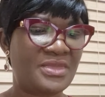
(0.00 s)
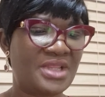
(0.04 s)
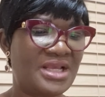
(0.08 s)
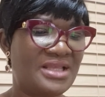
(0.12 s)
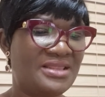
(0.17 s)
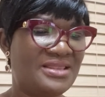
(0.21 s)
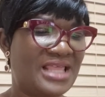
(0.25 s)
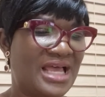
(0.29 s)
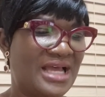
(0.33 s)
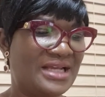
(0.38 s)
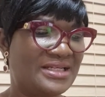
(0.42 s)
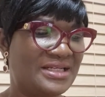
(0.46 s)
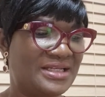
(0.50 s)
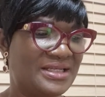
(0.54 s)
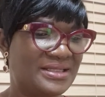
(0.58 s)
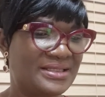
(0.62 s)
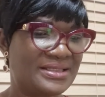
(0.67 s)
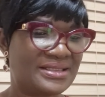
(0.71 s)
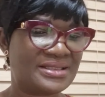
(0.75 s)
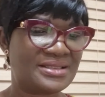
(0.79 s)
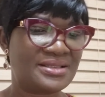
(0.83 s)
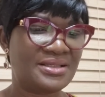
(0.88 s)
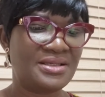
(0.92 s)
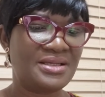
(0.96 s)
that
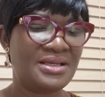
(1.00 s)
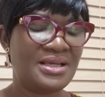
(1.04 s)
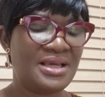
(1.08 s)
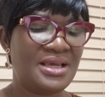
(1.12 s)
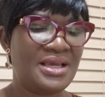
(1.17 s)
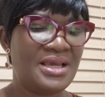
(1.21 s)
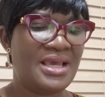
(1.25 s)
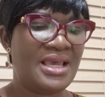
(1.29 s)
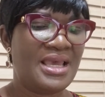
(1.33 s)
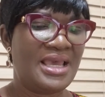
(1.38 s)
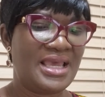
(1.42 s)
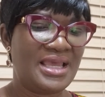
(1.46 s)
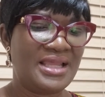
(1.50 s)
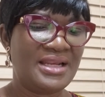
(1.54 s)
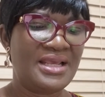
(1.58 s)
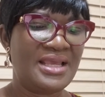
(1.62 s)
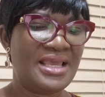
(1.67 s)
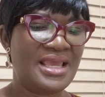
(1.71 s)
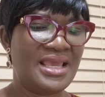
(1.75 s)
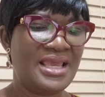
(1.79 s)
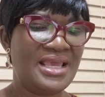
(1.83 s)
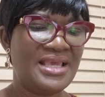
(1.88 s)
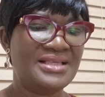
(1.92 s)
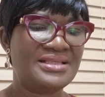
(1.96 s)
is.
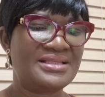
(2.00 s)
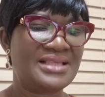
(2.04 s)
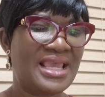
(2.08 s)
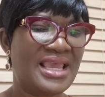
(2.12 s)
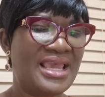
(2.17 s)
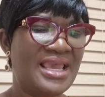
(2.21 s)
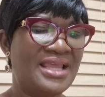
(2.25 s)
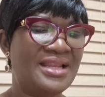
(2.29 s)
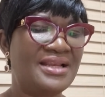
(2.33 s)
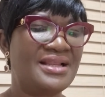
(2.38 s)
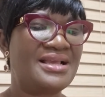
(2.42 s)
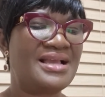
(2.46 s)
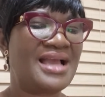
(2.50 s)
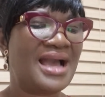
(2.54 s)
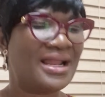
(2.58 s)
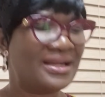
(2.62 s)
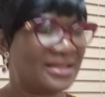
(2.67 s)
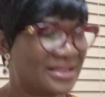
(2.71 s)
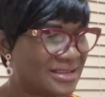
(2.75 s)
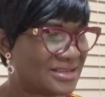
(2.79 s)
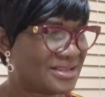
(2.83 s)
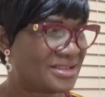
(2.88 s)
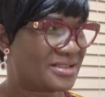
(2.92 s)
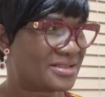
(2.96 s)
It is in
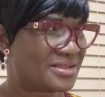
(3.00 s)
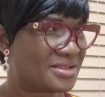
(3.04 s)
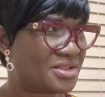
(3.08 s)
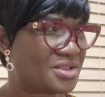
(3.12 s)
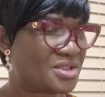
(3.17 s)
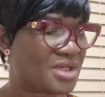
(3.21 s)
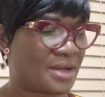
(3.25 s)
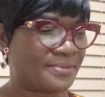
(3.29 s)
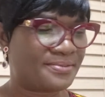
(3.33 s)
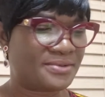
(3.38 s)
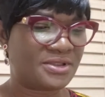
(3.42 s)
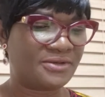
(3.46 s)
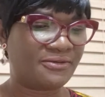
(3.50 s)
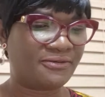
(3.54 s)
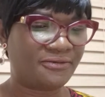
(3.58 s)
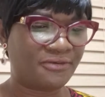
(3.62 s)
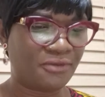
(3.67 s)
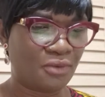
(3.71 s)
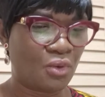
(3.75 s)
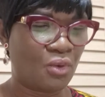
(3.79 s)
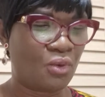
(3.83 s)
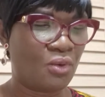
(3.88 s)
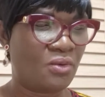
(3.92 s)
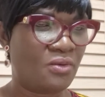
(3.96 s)
Galatians chapter
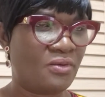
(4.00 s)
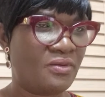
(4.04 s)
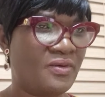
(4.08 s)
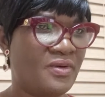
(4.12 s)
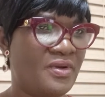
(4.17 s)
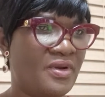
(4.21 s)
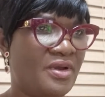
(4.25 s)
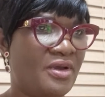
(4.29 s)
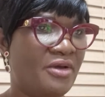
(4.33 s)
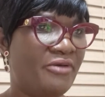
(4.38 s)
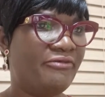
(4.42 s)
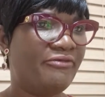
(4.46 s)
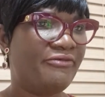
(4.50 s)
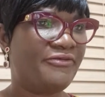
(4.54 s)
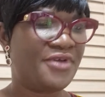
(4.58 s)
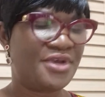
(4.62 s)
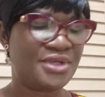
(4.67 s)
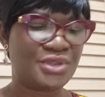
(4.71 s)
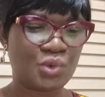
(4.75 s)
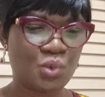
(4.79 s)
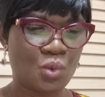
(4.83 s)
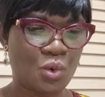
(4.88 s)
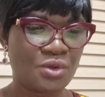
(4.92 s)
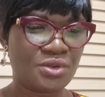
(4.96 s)
4,
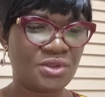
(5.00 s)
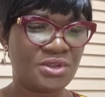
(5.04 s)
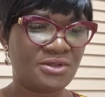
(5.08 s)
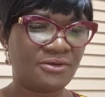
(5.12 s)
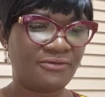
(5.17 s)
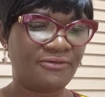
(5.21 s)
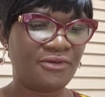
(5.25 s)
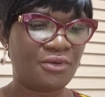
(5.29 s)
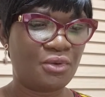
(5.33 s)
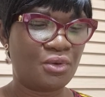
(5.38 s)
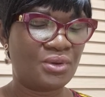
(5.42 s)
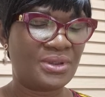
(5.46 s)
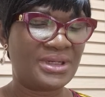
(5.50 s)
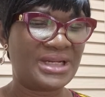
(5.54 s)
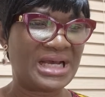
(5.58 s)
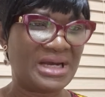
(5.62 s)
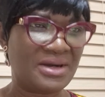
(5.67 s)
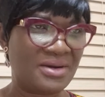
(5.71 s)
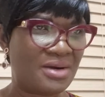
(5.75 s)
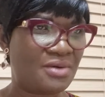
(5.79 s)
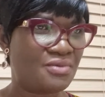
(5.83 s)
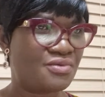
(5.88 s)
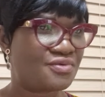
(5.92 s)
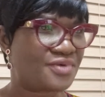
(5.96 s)
verse 1 to 4.
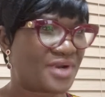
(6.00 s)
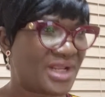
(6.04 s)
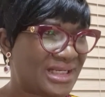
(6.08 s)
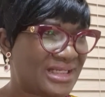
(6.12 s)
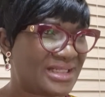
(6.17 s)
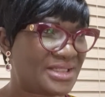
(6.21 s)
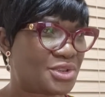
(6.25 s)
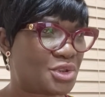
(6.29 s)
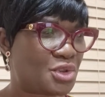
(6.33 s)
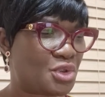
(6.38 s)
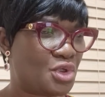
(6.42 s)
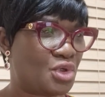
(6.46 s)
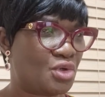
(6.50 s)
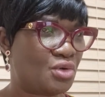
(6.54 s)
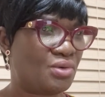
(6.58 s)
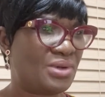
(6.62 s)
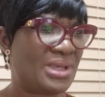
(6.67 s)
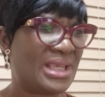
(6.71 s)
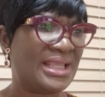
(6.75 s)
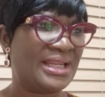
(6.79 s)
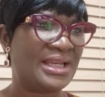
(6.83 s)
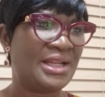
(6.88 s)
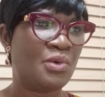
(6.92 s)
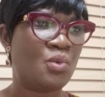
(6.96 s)
Now I'll read it to you
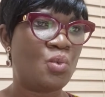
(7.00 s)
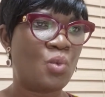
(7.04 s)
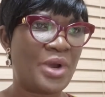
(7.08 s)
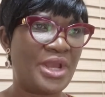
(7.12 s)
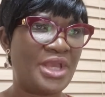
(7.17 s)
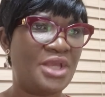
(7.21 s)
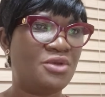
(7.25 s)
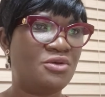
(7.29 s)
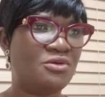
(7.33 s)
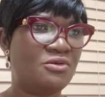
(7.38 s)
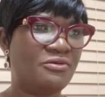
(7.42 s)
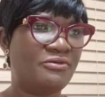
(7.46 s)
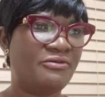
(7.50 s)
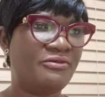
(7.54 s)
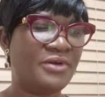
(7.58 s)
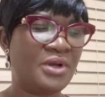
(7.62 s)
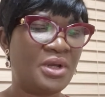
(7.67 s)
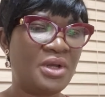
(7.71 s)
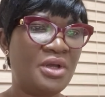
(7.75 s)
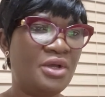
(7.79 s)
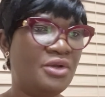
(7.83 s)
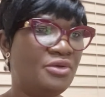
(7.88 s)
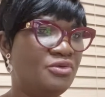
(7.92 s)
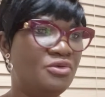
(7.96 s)
in a way you've
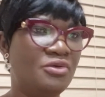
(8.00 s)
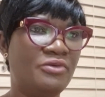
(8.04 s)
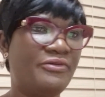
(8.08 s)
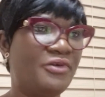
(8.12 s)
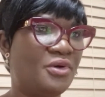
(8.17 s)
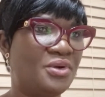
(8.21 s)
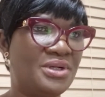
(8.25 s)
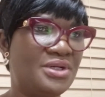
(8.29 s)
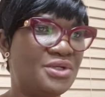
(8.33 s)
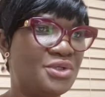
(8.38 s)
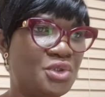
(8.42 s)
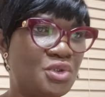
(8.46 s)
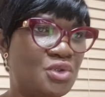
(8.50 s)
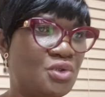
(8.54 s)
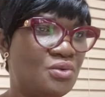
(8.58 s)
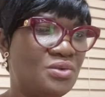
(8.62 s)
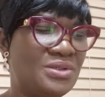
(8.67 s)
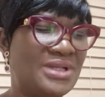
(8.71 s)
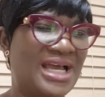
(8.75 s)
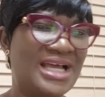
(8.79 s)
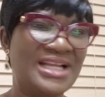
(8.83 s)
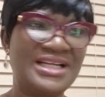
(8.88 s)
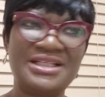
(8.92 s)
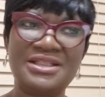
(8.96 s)
you've
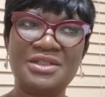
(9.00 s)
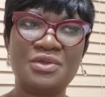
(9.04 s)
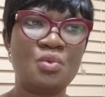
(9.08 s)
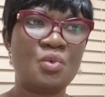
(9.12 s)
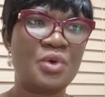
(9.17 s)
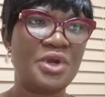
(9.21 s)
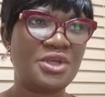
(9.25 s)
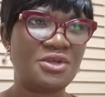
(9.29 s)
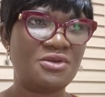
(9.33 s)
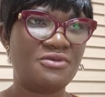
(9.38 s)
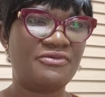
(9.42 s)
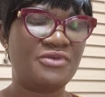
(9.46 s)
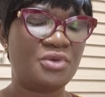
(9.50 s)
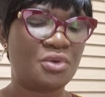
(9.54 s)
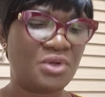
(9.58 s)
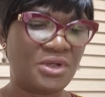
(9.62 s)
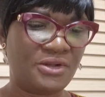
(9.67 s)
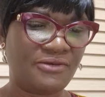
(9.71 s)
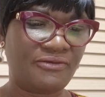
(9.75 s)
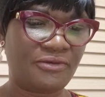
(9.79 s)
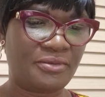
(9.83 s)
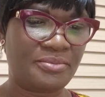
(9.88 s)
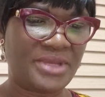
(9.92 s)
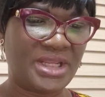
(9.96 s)
understood and in a way you've known
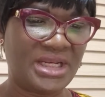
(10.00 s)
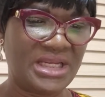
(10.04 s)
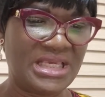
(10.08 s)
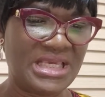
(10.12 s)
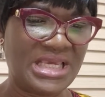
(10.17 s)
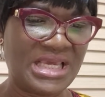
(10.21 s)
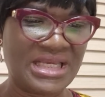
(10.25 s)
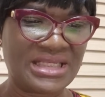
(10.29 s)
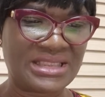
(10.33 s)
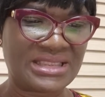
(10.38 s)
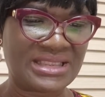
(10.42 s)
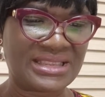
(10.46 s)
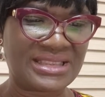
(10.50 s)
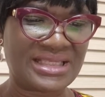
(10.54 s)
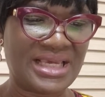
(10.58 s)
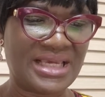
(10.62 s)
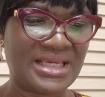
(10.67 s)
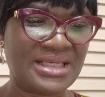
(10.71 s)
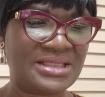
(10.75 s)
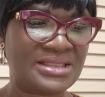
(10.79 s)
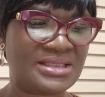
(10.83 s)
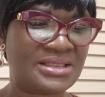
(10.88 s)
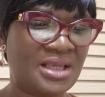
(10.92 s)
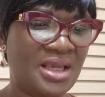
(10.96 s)
it for many years. It
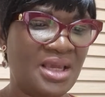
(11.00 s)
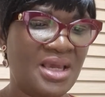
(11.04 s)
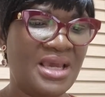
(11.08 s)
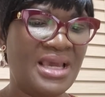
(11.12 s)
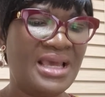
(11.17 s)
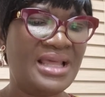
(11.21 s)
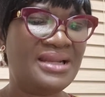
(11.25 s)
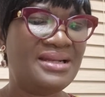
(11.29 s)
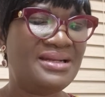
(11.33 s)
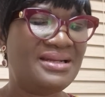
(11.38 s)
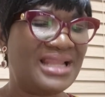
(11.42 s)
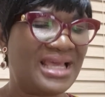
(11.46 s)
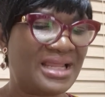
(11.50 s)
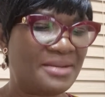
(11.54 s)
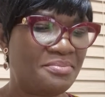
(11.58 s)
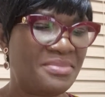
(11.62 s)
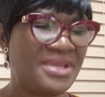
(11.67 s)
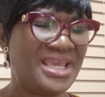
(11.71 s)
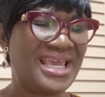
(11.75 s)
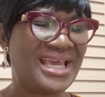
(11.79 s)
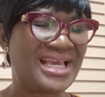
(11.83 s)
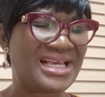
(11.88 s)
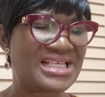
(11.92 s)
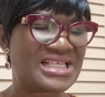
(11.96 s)
says, Let
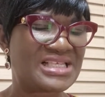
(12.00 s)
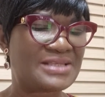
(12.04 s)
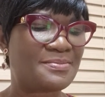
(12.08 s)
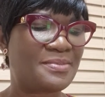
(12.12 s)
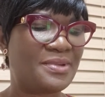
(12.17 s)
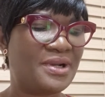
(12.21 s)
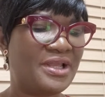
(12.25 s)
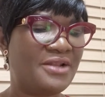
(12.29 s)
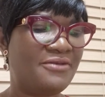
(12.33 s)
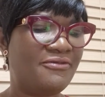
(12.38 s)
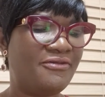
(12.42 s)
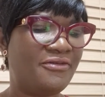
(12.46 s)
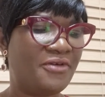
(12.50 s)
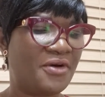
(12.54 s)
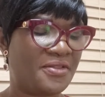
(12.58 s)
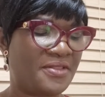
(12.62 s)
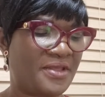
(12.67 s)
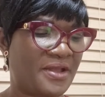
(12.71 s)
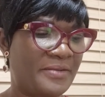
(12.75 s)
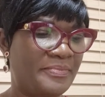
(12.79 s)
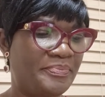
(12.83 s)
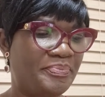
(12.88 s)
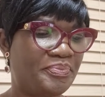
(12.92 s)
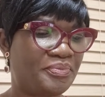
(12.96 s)
me explain
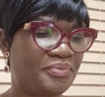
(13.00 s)
further.